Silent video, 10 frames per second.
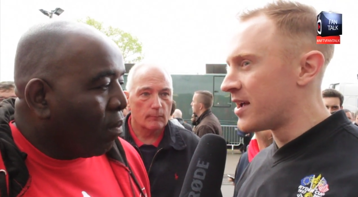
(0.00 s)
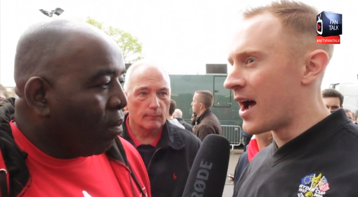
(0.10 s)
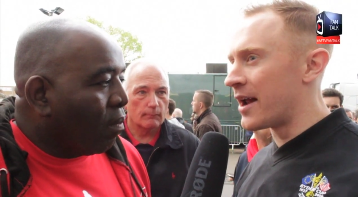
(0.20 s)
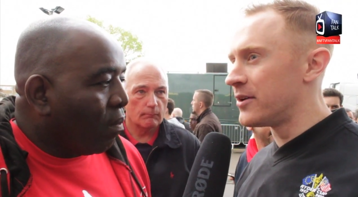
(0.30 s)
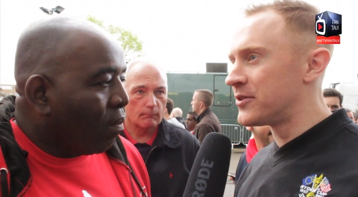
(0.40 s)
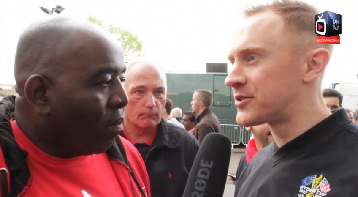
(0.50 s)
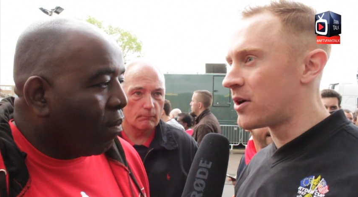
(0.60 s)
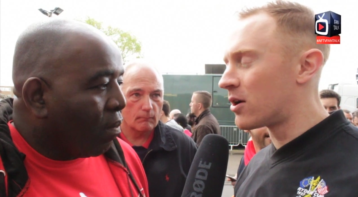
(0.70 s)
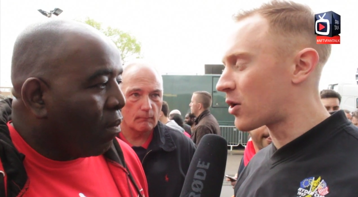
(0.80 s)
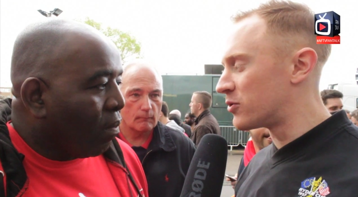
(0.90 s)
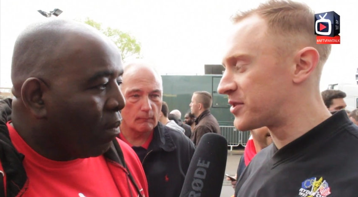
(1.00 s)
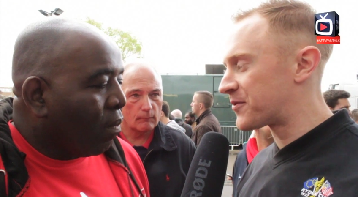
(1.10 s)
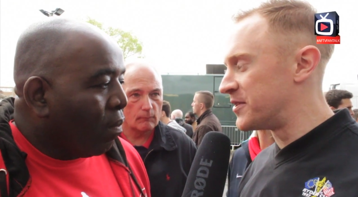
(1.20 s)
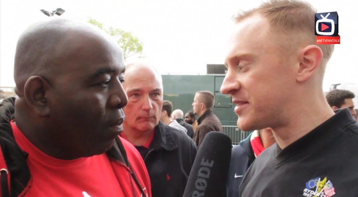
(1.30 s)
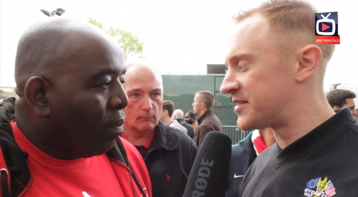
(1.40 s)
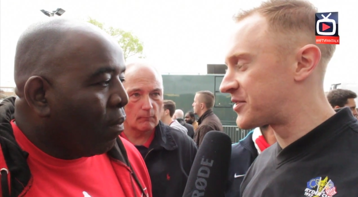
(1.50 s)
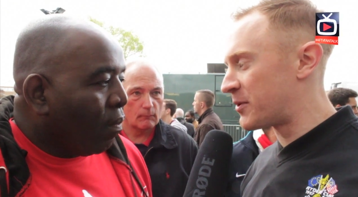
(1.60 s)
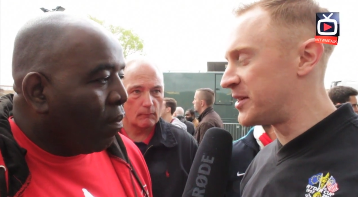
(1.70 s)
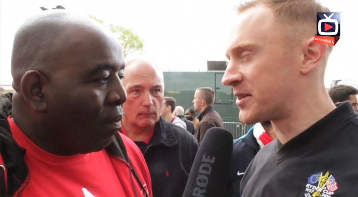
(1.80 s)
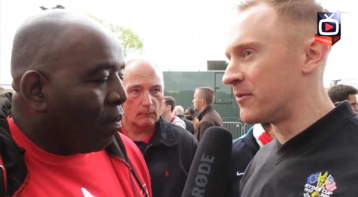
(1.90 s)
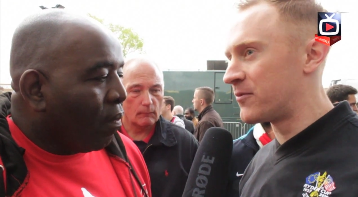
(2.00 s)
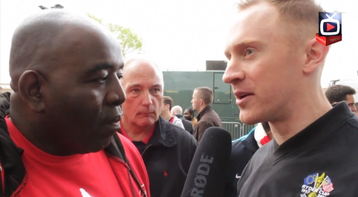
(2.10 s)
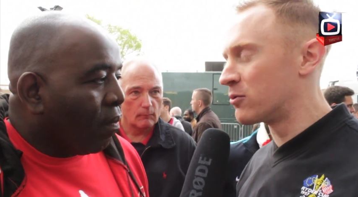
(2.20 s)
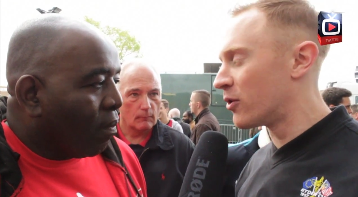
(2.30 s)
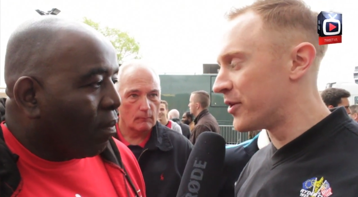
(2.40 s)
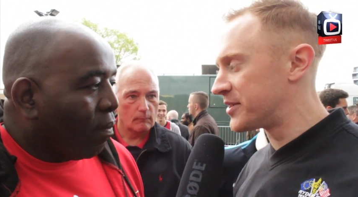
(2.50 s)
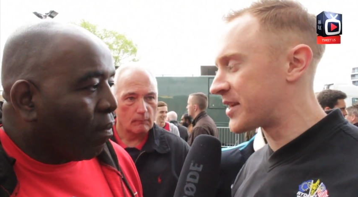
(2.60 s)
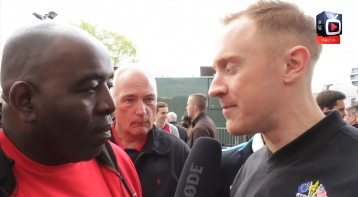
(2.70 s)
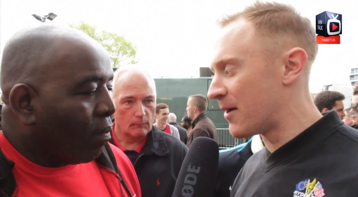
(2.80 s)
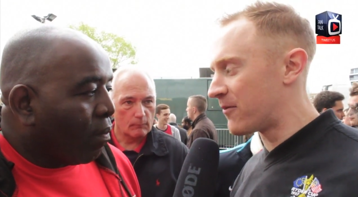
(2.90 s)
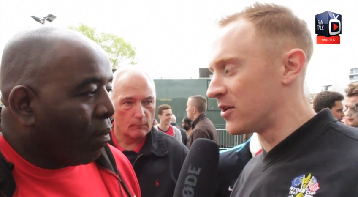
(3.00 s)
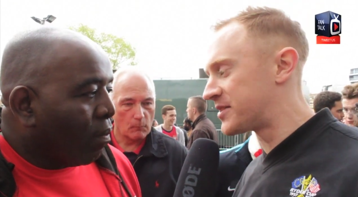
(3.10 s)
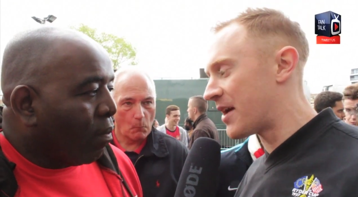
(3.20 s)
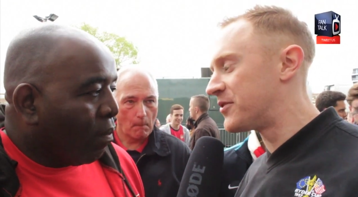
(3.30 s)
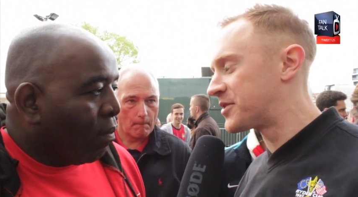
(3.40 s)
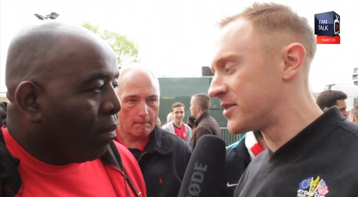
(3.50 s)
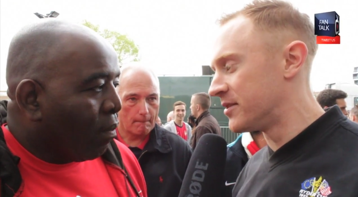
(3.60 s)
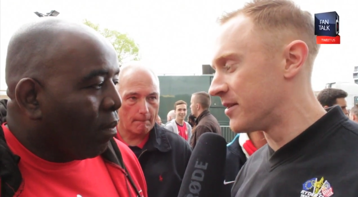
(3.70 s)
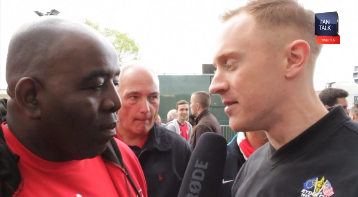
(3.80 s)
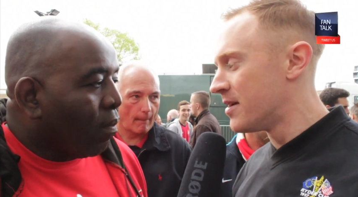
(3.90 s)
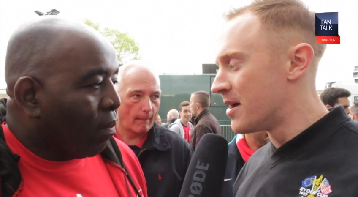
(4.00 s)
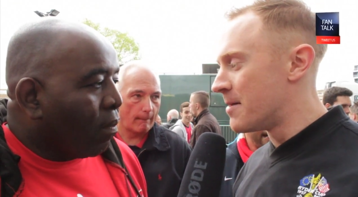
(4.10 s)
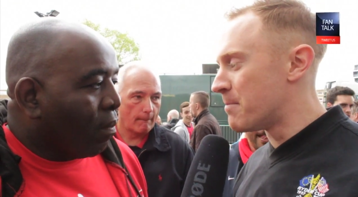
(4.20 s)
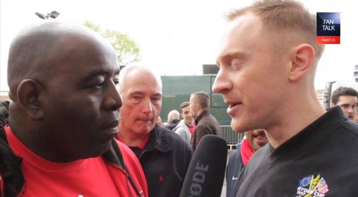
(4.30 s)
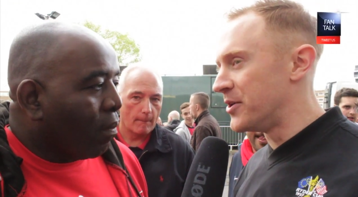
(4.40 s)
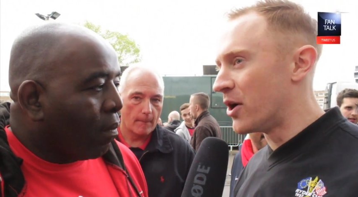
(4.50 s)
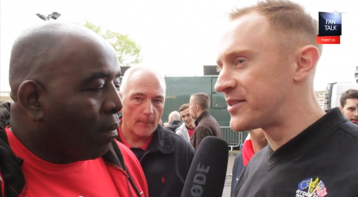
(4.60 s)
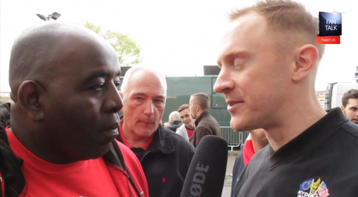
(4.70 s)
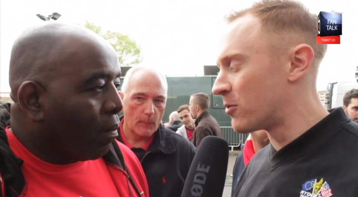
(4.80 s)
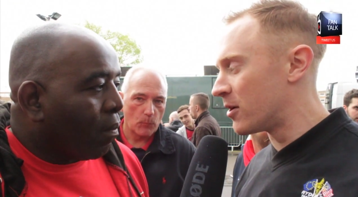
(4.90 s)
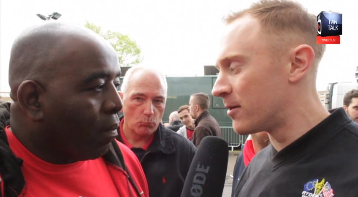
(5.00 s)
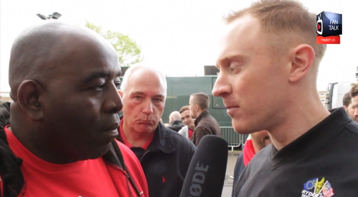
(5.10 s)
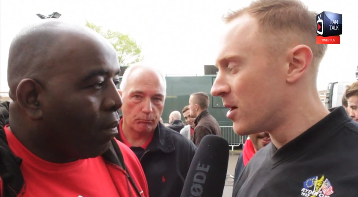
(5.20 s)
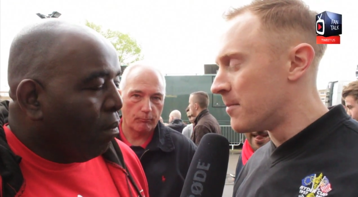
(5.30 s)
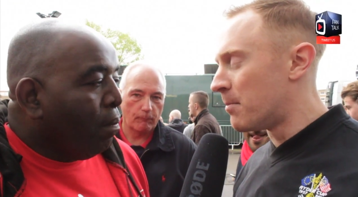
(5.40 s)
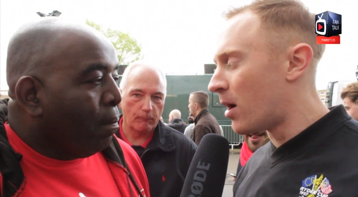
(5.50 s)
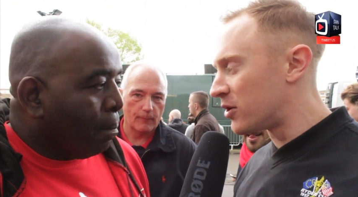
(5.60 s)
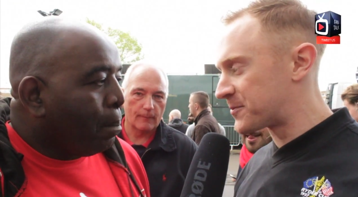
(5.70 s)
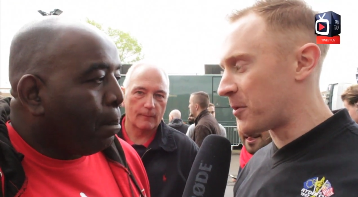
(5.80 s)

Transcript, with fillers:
Speaker 1: and our goal difference is 20 something. We're on the same level as Everton and Man United. We're miles